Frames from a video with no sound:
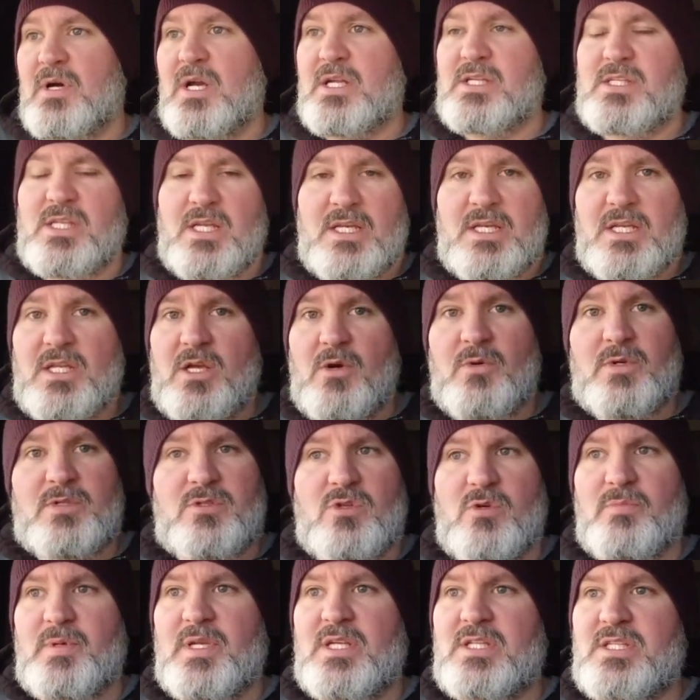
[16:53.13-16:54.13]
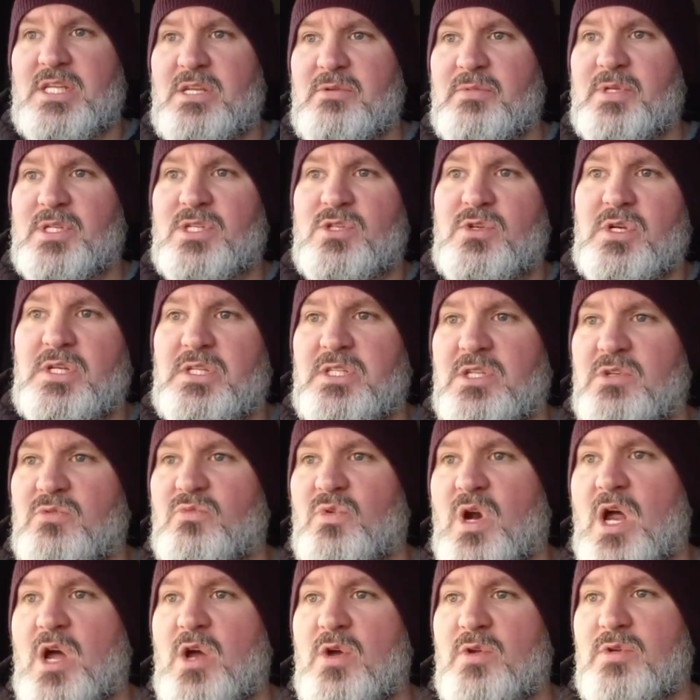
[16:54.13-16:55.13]
I suddenly go onto a bit of de-restricted
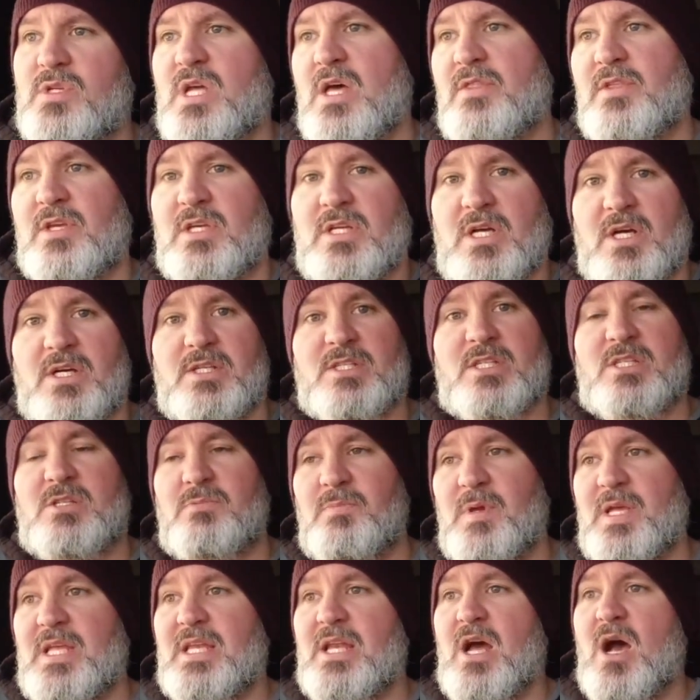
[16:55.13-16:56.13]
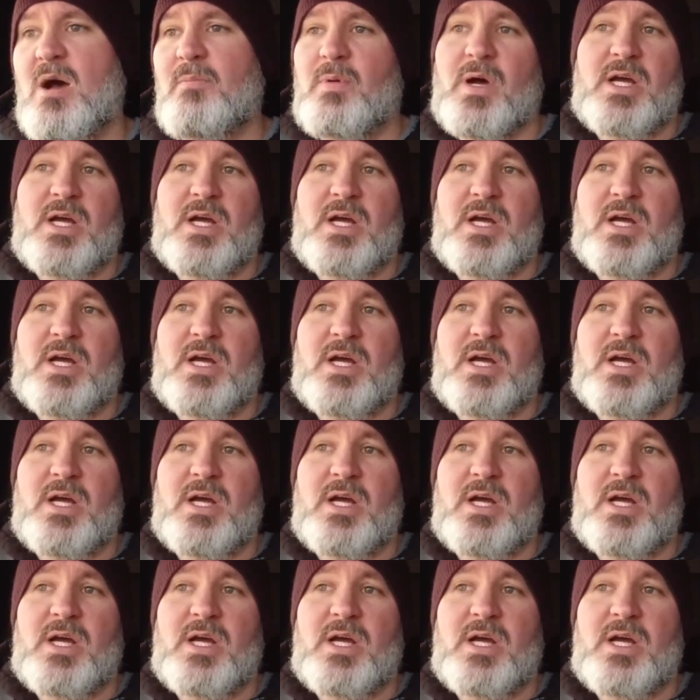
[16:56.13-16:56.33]
road, other cars speed up,